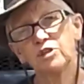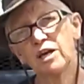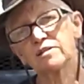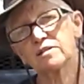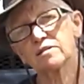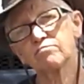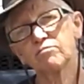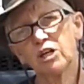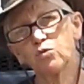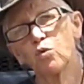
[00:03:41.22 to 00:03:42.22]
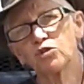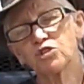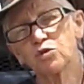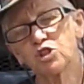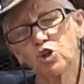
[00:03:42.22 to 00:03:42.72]
Yes, it
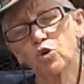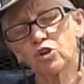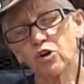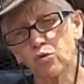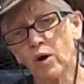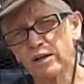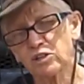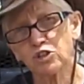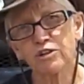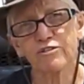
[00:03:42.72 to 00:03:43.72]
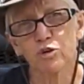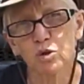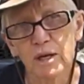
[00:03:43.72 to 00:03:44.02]
was the short run to the fuel